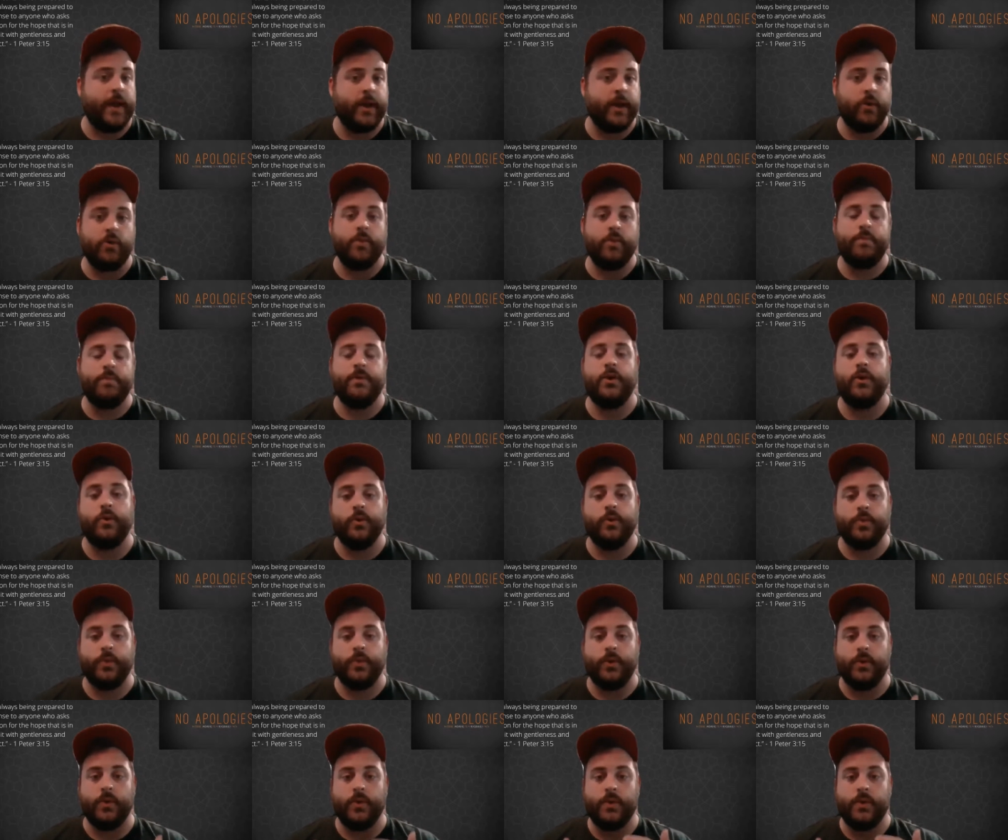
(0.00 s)
a
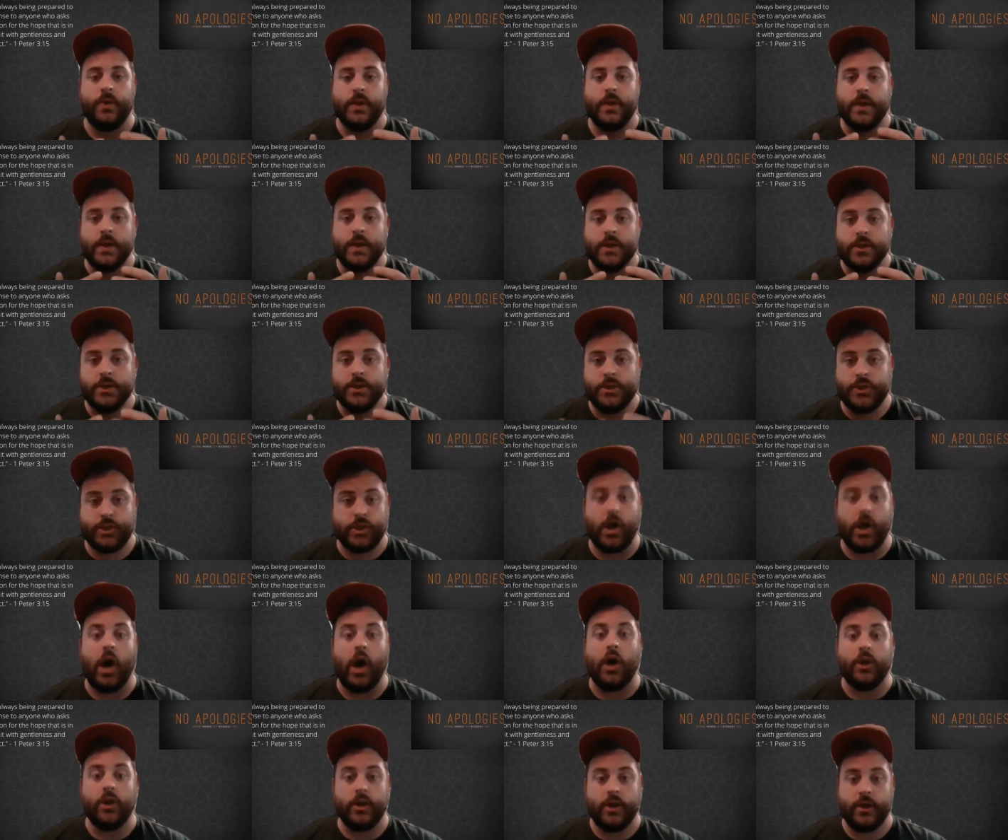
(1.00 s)
reputable
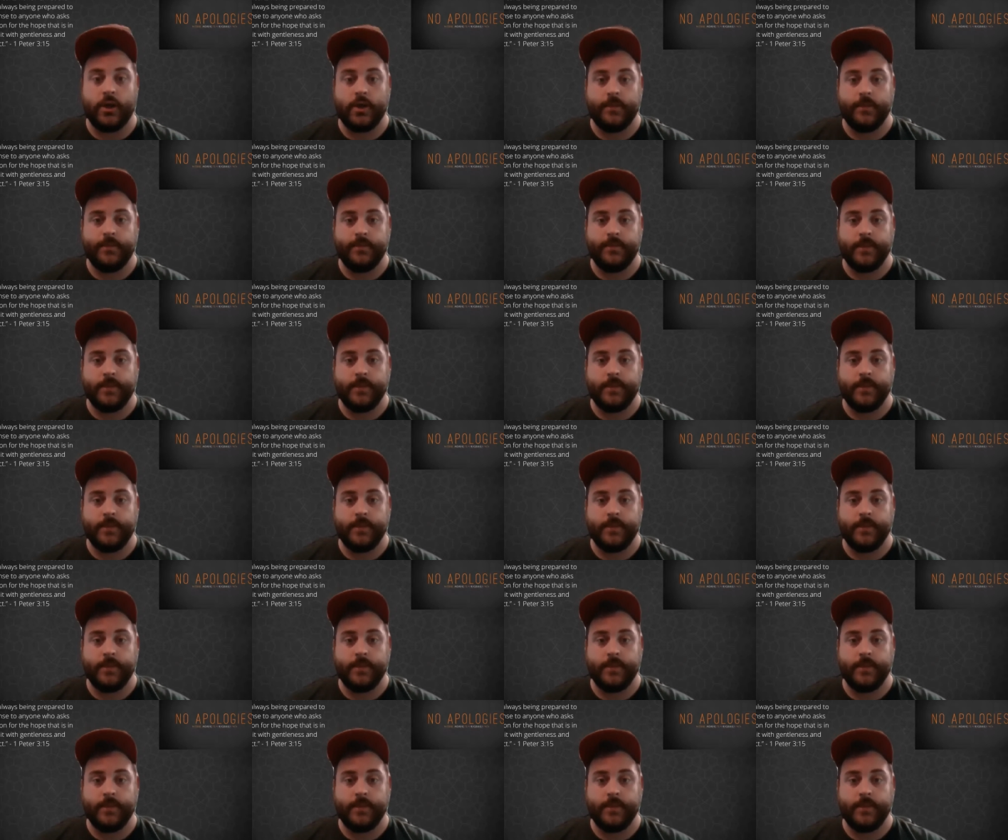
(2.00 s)
scholar,